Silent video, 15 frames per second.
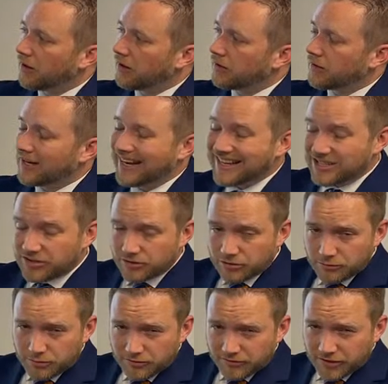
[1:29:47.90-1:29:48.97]
The next
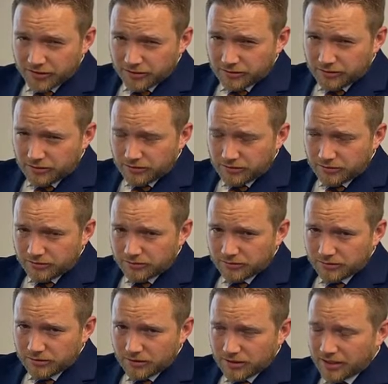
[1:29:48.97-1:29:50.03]
group of you
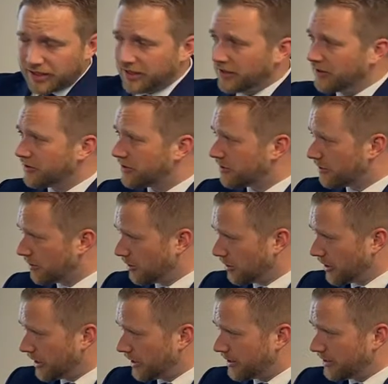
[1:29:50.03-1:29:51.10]
is
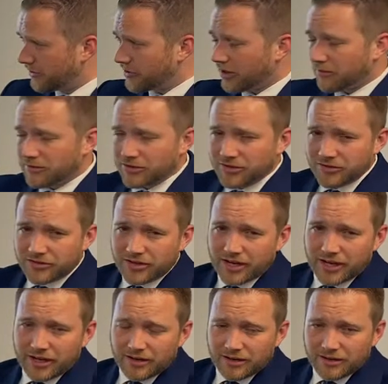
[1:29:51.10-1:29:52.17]
looking at these numbers and
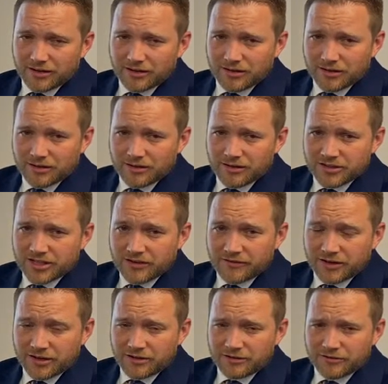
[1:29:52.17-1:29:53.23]
saying,
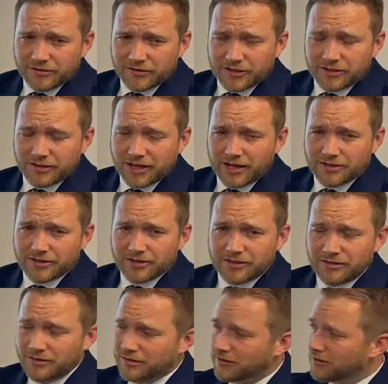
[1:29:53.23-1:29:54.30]
752,000?
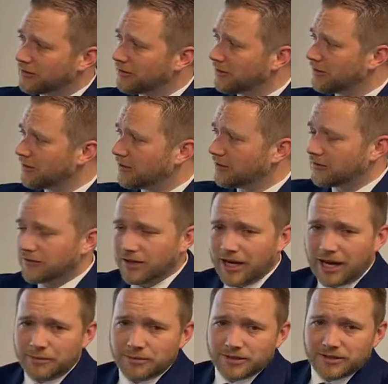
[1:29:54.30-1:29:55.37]
What
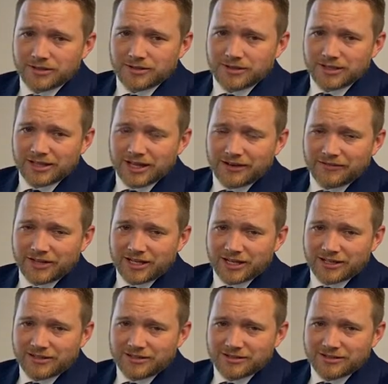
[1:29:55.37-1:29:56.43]
happened? Didn't they have any
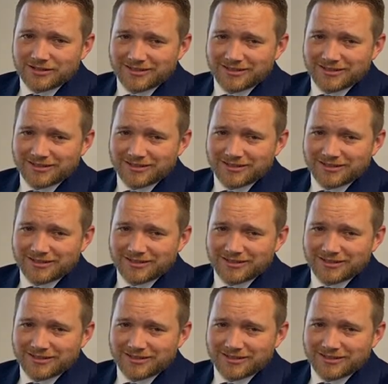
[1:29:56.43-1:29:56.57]
kids?